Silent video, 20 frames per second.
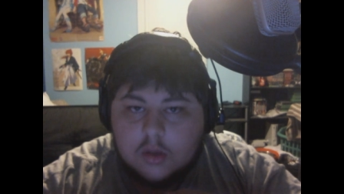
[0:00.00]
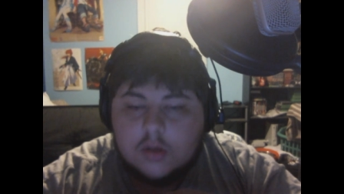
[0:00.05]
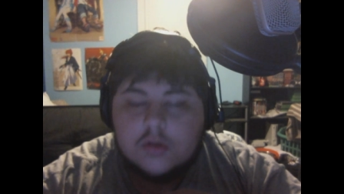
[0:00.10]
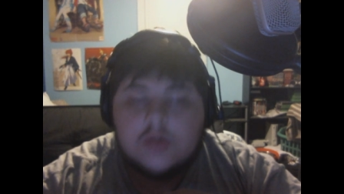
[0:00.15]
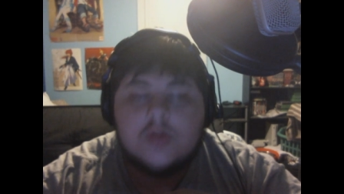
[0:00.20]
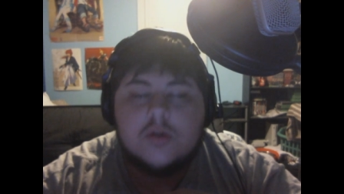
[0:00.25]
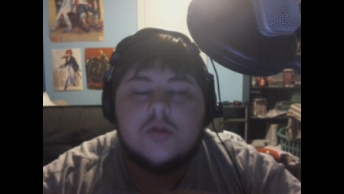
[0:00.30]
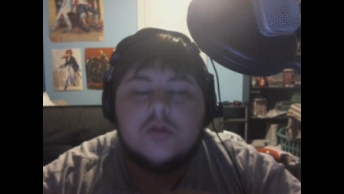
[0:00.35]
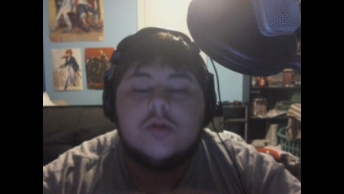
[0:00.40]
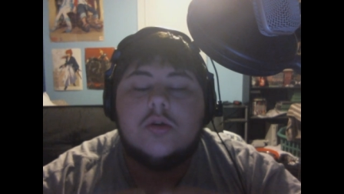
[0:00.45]

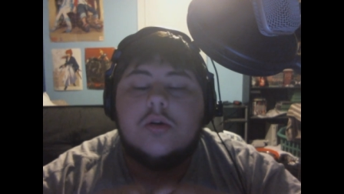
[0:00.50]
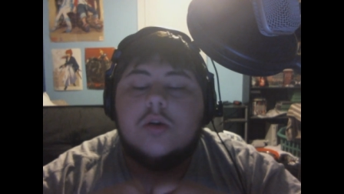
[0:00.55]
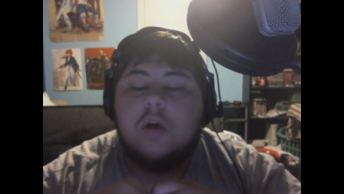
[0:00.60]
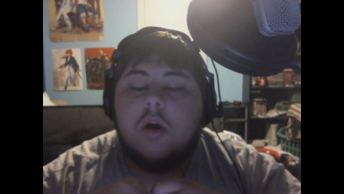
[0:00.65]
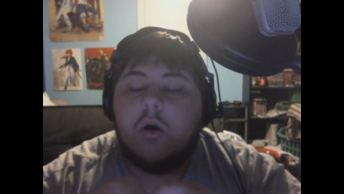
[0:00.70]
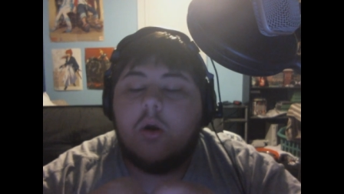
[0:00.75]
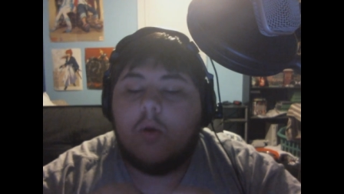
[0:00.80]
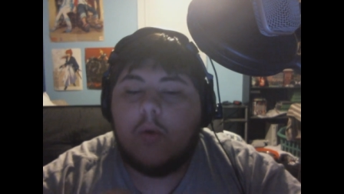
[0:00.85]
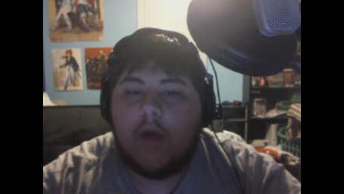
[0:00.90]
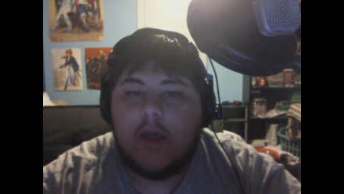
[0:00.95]
So there's
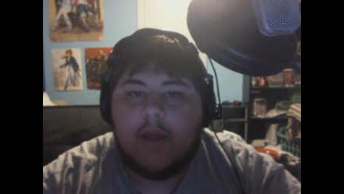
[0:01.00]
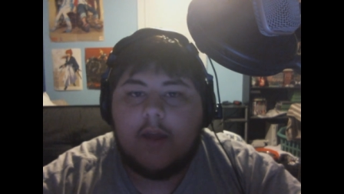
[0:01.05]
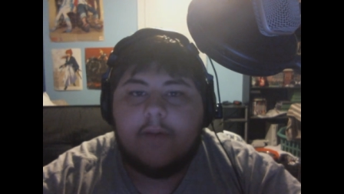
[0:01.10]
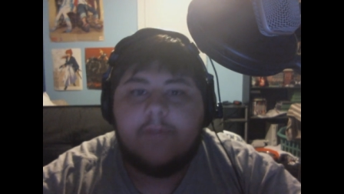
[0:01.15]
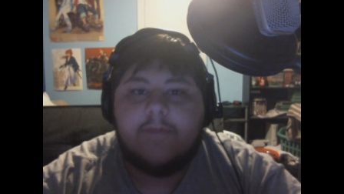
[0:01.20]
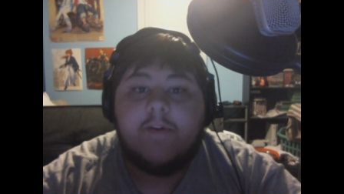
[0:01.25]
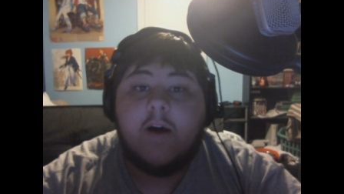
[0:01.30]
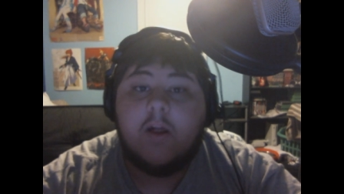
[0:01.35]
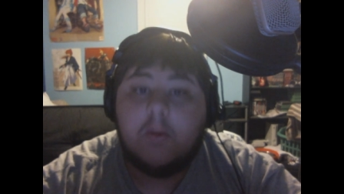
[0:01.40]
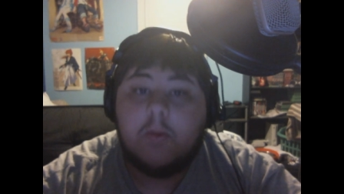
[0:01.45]
no way.
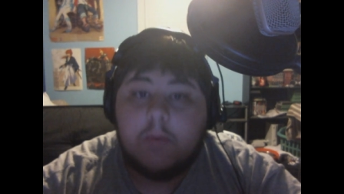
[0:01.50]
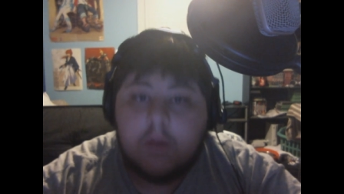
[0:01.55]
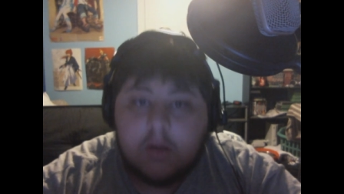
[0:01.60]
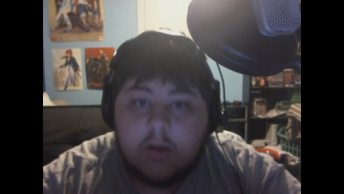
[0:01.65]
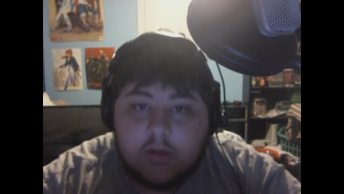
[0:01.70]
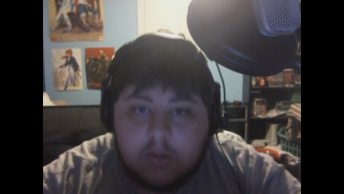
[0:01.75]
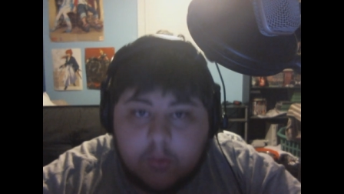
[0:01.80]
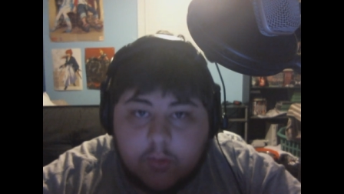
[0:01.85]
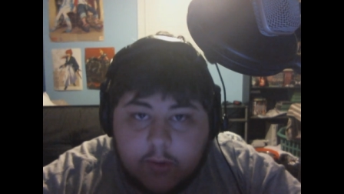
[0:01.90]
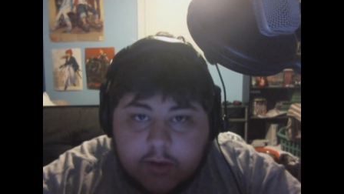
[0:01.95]
Follow me
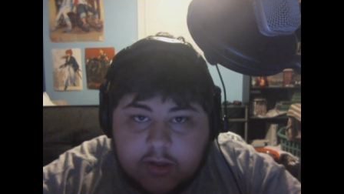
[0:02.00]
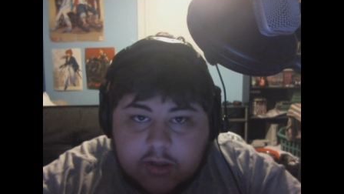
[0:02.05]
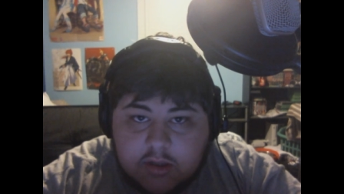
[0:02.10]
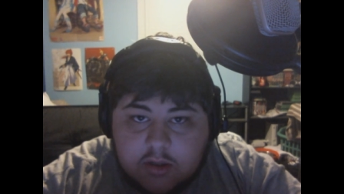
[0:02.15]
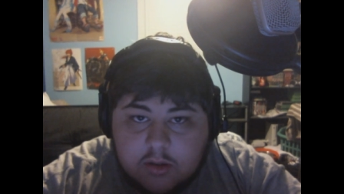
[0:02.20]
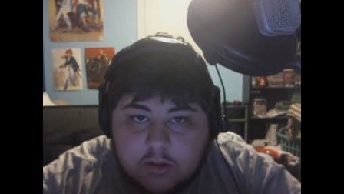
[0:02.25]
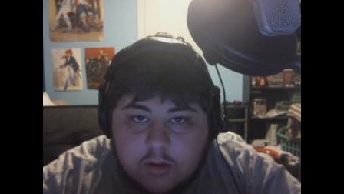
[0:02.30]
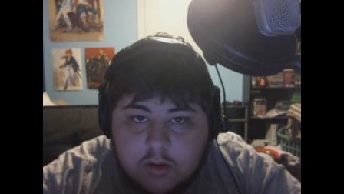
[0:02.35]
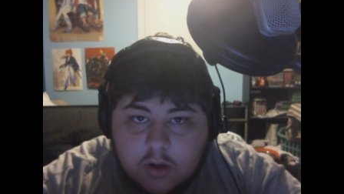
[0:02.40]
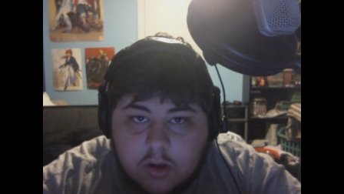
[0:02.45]
on Twitch
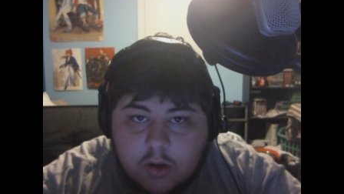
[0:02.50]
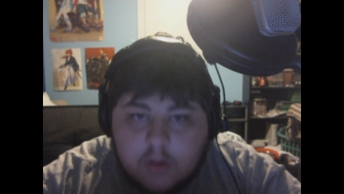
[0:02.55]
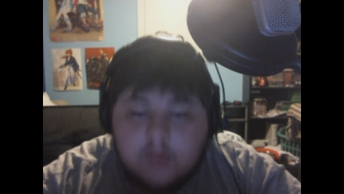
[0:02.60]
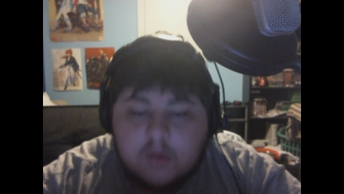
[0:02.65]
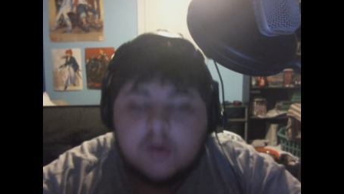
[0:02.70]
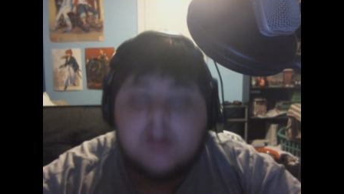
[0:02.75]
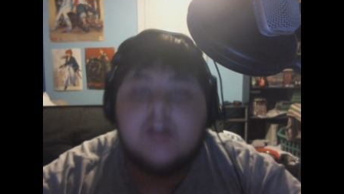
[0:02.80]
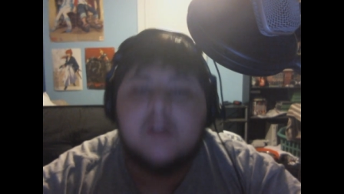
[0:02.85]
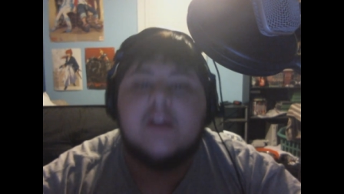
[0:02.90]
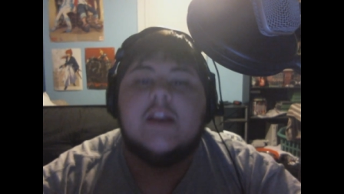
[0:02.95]
so you know
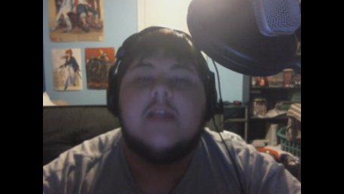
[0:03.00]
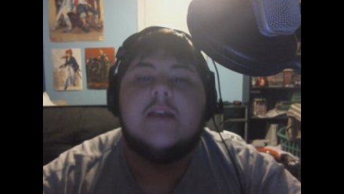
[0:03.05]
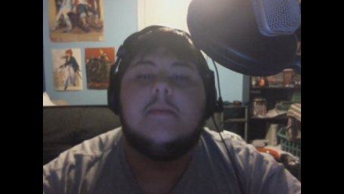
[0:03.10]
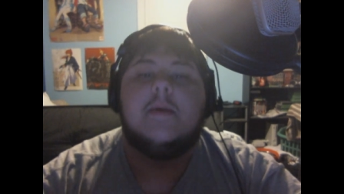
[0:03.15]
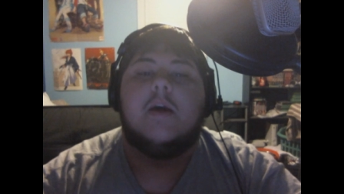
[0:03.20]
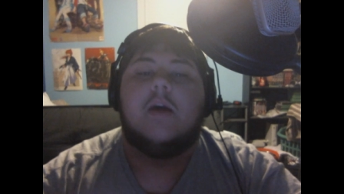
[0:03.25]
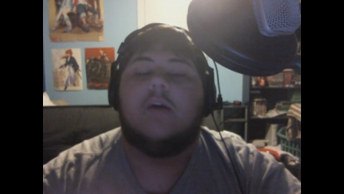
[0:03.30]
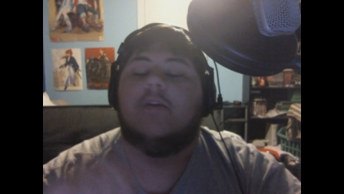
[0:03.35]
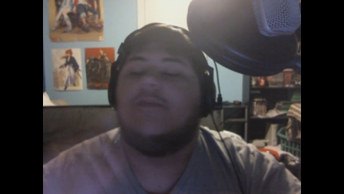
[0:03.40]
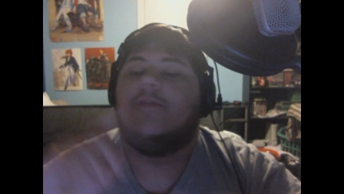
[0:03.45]
you'll get an
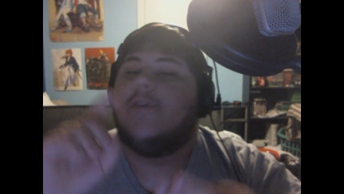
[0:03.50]
email.